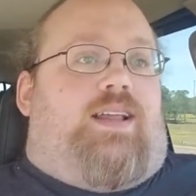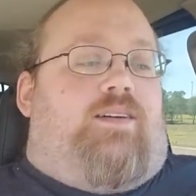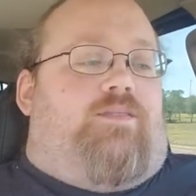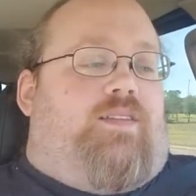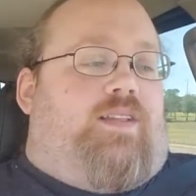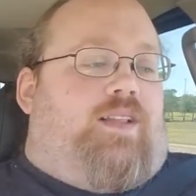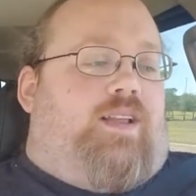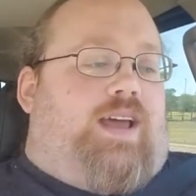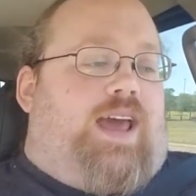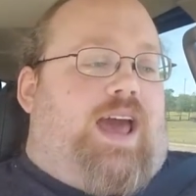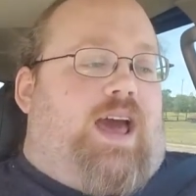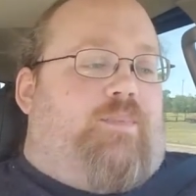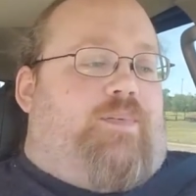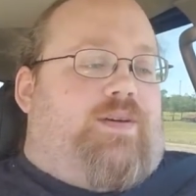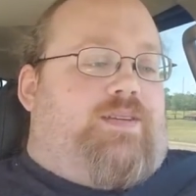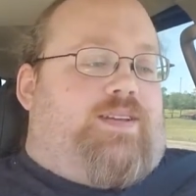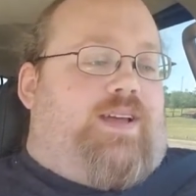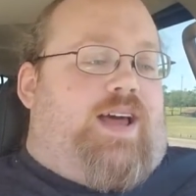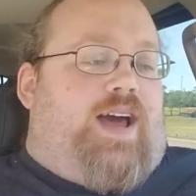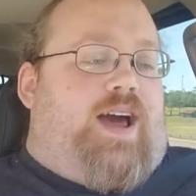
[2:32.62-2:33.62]
love the little cap
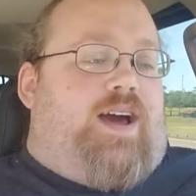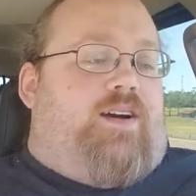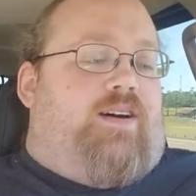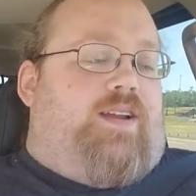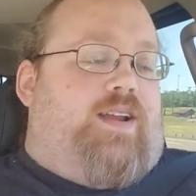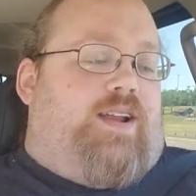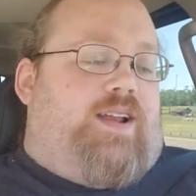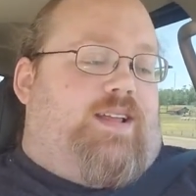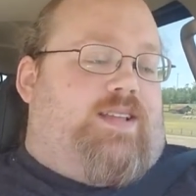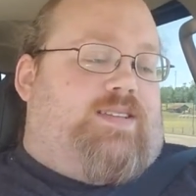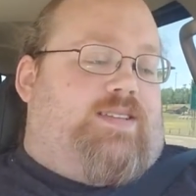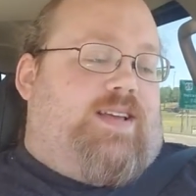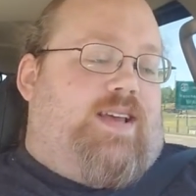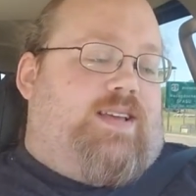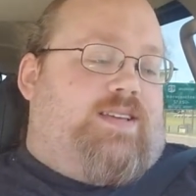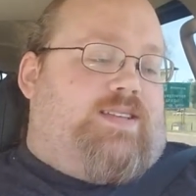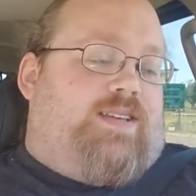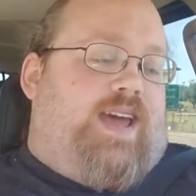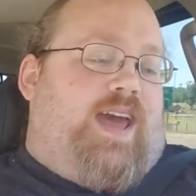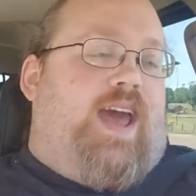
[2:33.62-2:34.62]
has a guy on it that
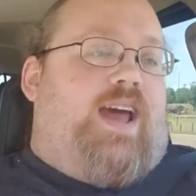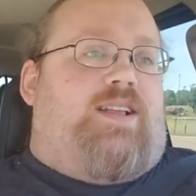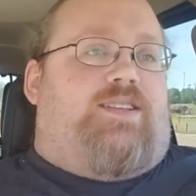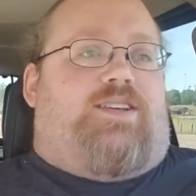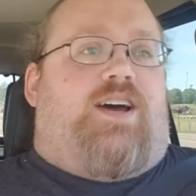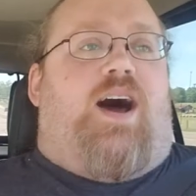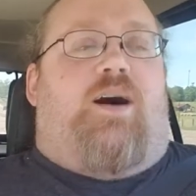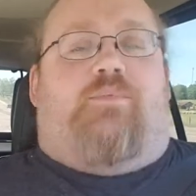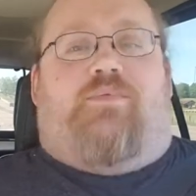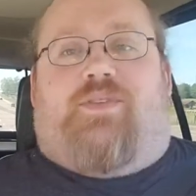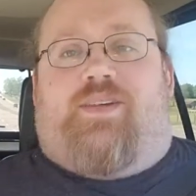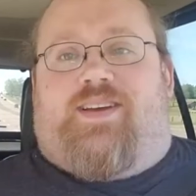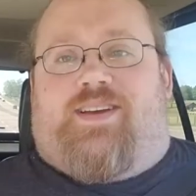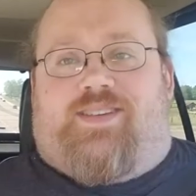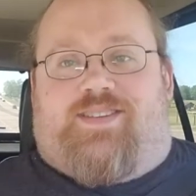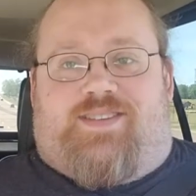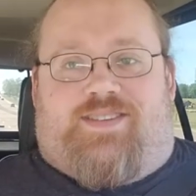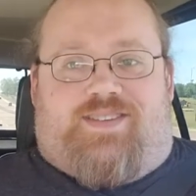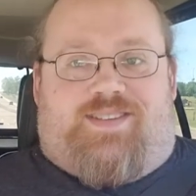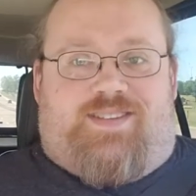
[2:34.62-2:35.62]
says "Can't top
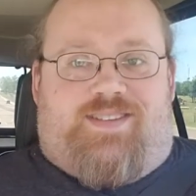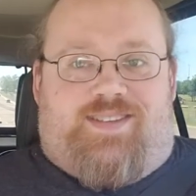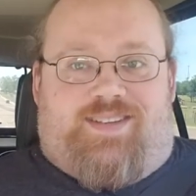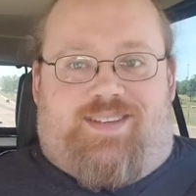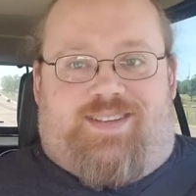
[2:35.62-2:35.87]
this." Is